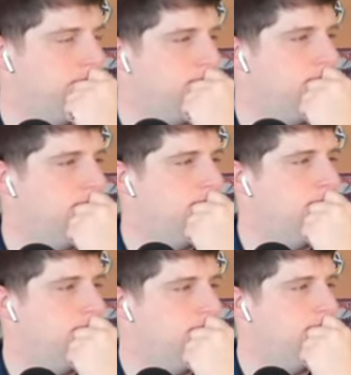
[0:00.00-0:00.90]

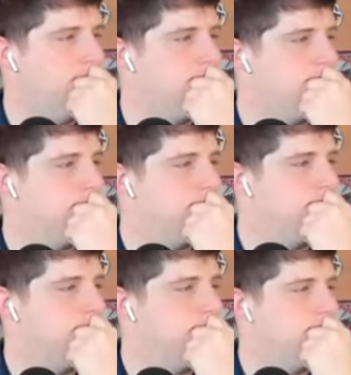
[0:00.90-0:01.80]

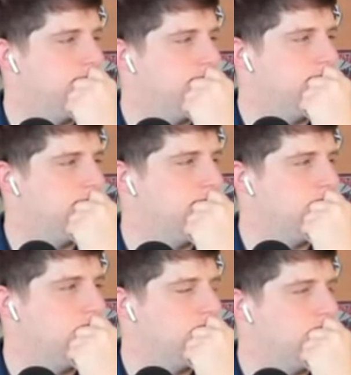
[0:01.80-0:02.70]

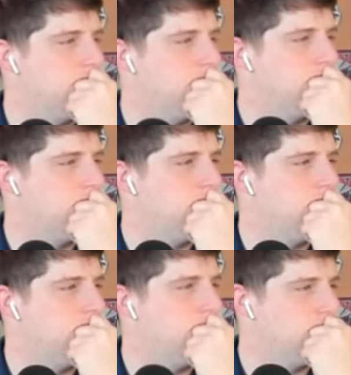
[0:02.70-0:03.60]

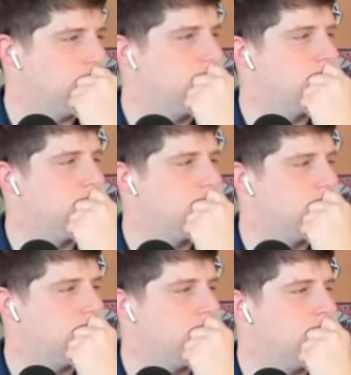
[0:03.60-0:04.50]

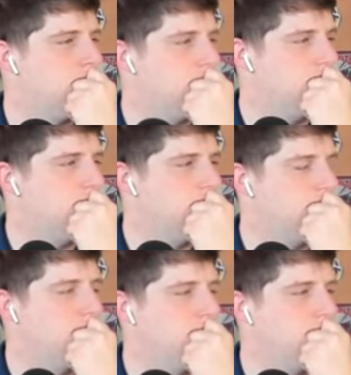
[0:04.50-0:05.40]

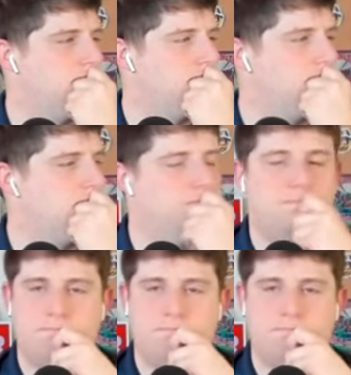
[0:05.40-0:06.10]
The person shown says nothing.